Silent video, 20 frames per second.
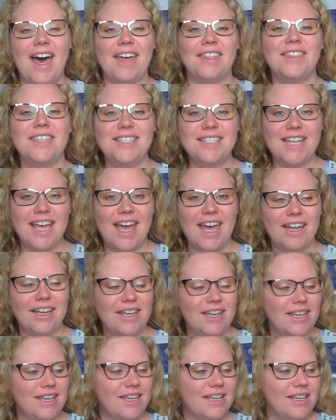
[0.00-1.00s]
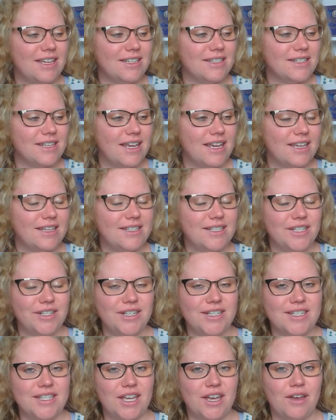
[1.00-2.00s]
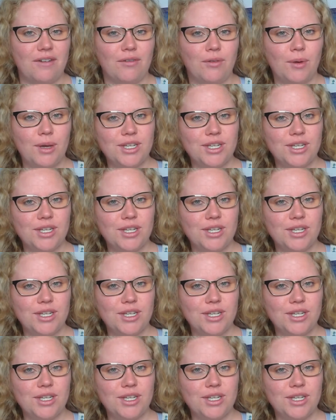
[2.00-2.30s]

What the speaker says: This tag is a series of